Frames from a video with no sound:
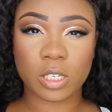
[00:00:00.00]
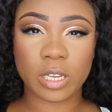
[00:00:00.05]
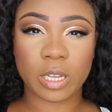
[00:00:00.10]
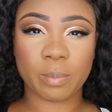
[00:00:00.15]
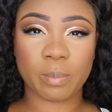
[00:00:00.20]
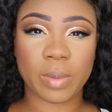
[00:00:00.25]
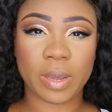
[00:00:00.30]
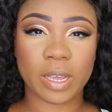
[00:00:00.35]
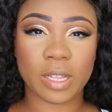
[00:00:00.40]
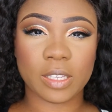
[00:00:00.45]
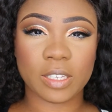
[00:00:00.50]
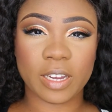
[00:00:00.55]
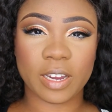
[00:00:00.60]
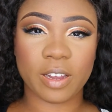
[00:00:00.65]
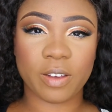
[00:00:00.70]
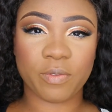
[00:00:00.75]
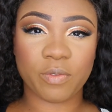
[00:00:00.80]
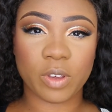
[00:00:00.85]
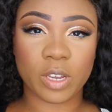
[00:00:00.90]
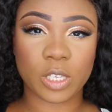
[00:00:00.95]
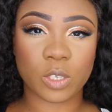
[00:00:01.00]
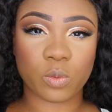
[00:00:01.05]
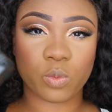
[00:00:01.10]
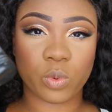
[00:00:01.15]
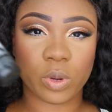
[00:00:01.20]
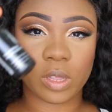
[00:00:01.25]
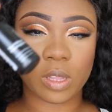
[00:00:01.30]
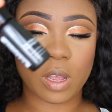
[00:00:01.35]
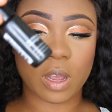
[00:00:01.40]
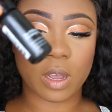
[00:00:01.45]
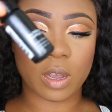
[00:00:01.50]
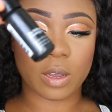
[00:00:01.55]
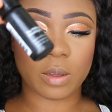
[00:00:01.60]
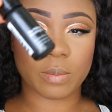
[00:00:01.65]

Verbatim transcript: set my entire face with